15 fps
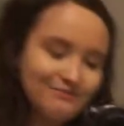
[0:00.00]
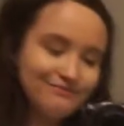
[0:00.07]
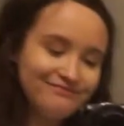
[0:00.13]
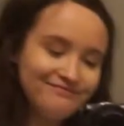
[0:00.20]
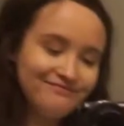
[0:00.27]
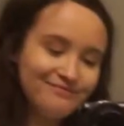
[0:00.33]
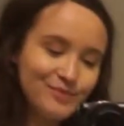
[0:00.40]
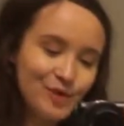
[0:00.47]

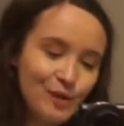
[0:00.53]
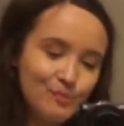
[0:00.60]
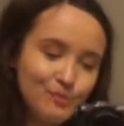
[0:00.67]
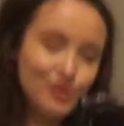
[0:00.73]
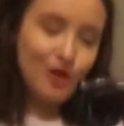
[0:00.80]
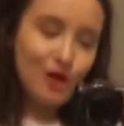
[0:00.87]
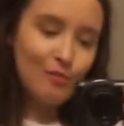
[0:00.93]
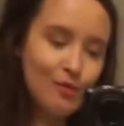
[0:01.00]
probably
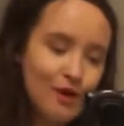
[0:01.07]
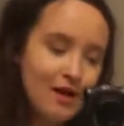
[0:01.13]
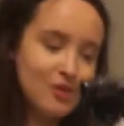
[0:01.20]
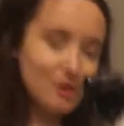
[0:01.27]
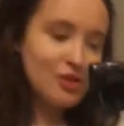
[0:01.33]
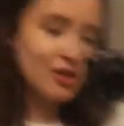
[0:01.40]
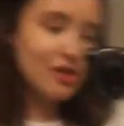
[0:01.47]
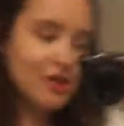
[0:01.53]
not, but
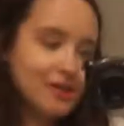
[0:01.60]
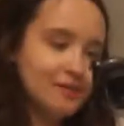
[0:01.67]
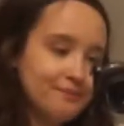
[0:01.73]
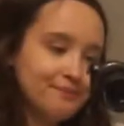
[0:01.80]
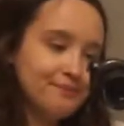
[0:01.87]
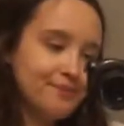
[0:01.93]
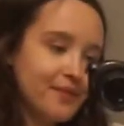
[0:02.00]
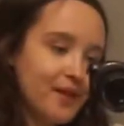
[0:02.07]
actually,
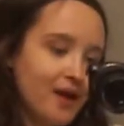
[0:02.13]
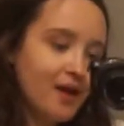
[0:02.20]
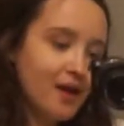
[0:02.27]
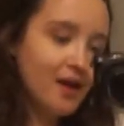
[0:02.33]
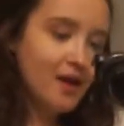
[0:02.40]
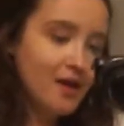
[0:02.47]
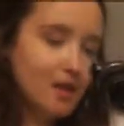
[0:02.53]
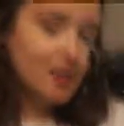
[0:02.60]
I